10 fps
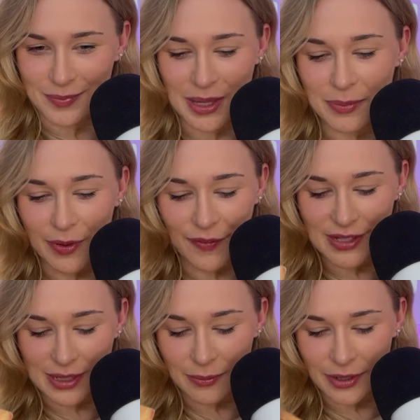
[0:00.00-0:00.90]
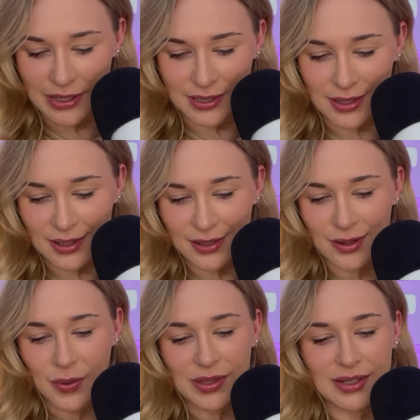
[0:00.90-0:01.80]
people for some reason. I
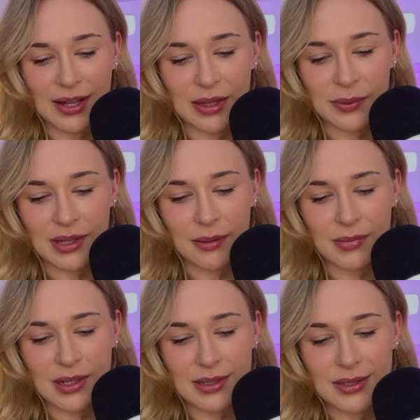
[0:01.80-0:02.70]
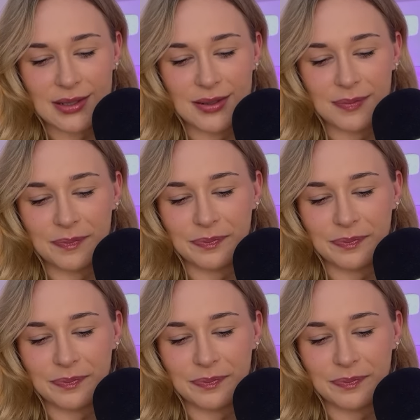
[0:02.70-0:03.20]
don't know exactly what that means.